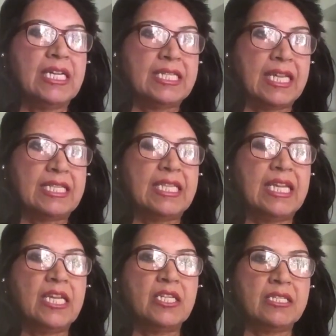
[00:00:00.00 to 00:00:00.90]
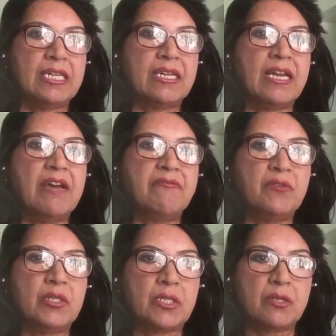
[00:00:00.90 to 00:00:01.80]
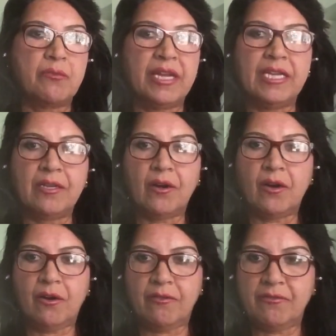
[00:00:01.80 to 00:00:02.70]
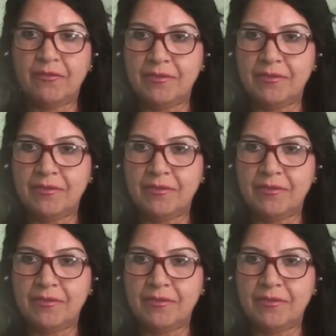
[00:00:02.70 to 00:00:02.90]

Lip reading: that their efforts are paying off,